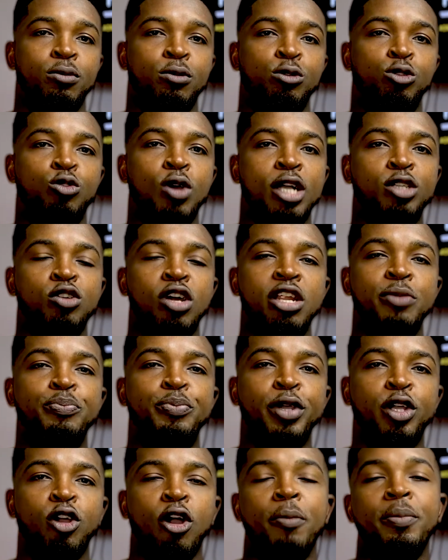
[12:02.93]
to actually
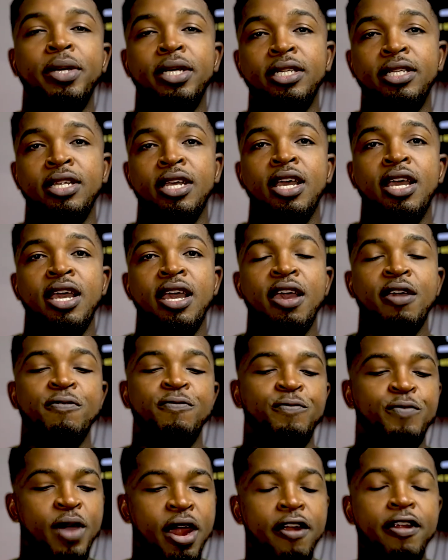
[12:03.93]
becoming a
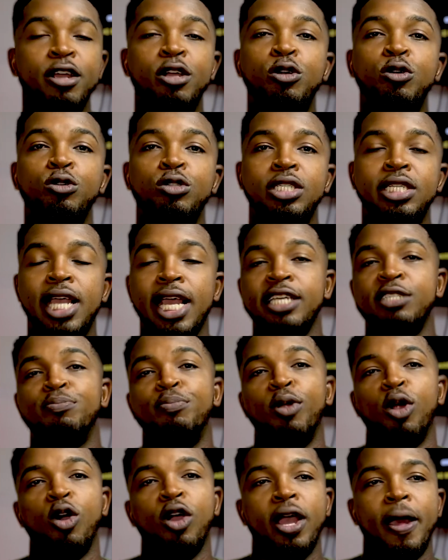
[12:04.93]
very good guest
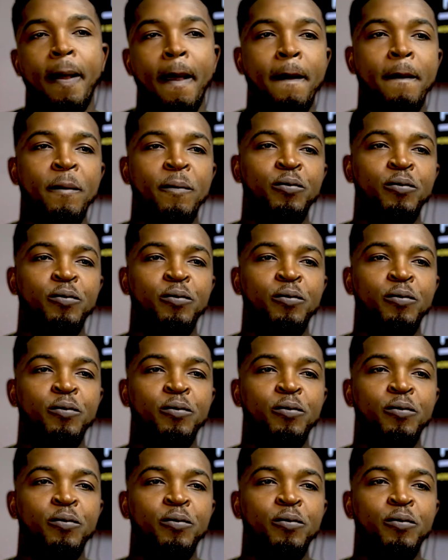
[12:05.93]
blogger